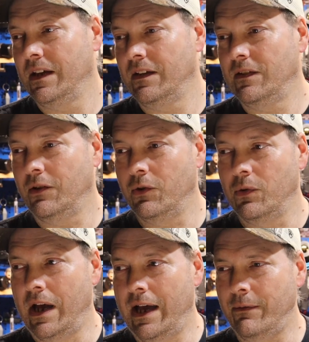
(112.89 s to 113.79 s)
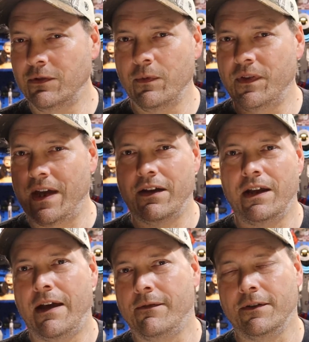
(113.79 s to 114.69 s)
So I was without
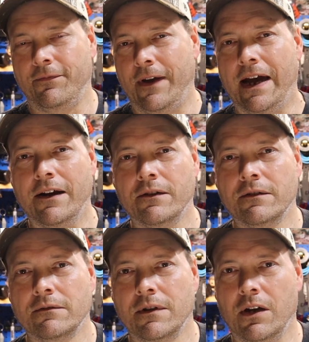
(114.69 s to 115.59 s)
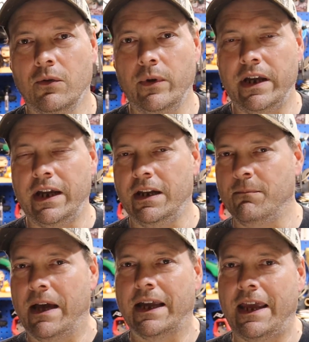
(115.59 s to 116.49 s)
having a fire all weekend in
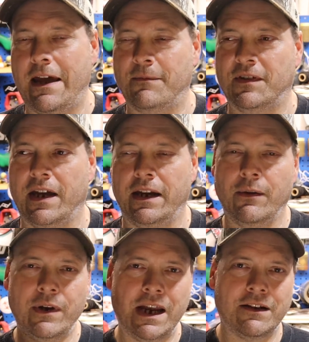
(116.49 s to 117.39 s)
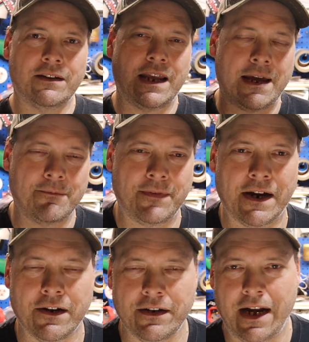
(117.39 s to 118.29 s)
my campsite. And we had a
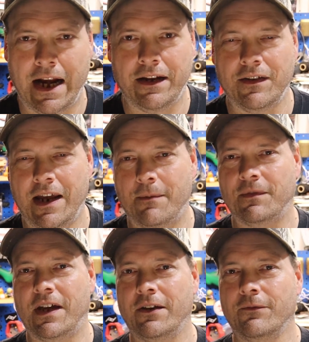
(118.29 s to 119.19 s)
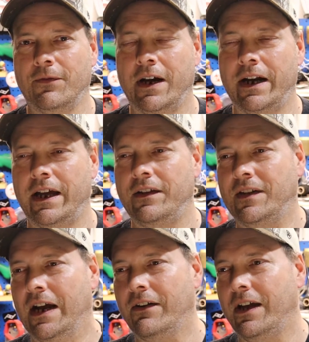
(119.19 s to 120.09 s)
campfire in Danny's campsite on Friday night.
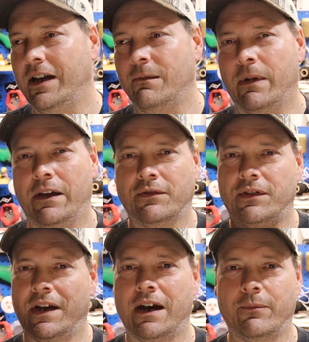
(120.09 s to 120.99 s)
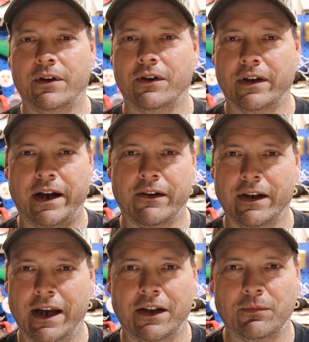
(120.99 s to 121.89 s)
Saturday night, everybody was so tired we could care
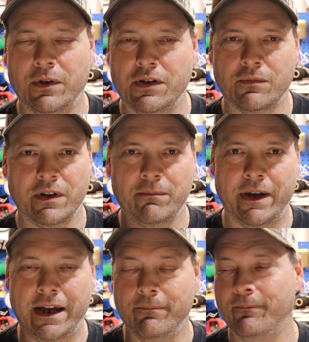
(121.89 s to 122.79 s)
less. We just went to bed.